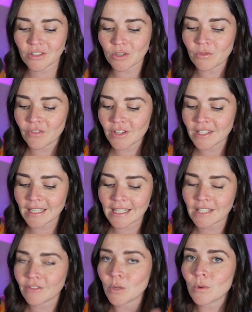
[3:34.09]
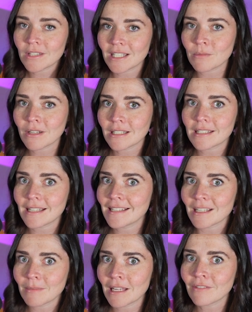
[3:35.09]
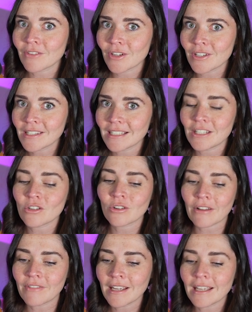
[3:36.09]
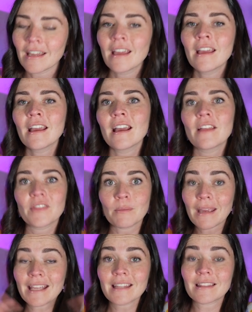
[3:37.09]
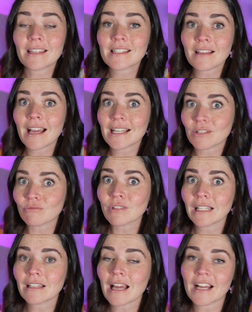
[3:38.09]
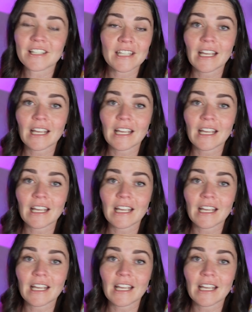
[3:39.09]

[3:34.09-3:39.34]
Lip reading: So first thing is if you want someone to see something first in your graphic, then make the size really large.